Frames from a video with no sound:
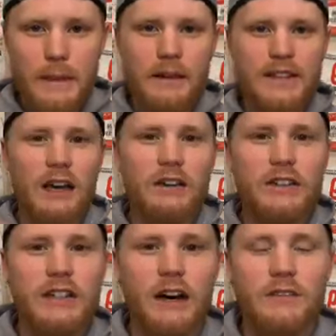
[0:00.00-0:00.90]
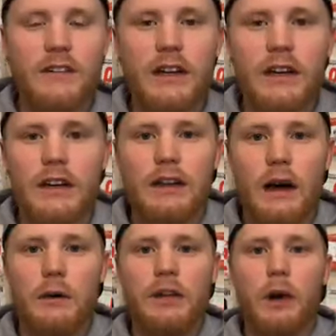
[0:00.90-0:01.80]
tell yourself
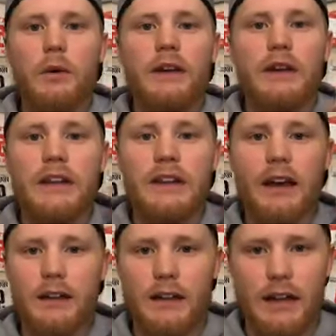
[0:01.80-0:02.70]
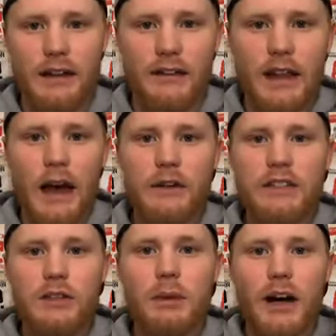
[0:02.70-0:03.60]
I want, I want you to yell it as loud
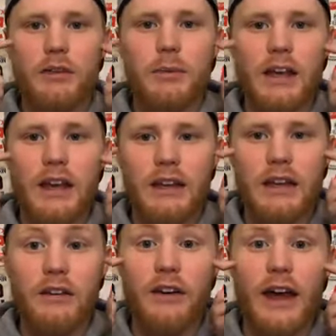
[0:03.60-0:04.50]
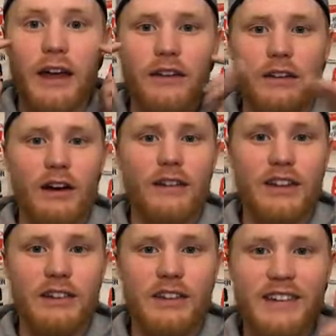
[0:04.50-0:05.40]
as you possibly can in your head. You don't have
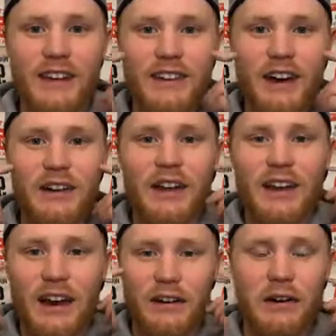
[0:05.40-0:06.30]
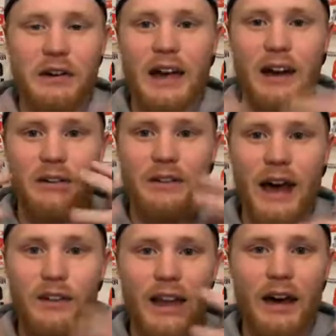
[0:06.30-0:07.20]
to do this out, or uh, out,
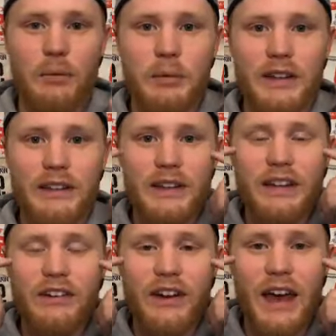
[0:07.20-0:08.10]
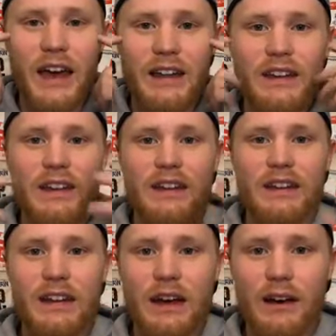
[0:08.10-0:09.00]
out loud, but in your head,
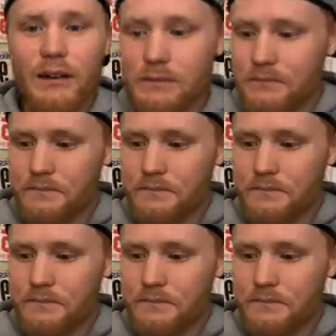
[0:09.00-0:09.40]
yell,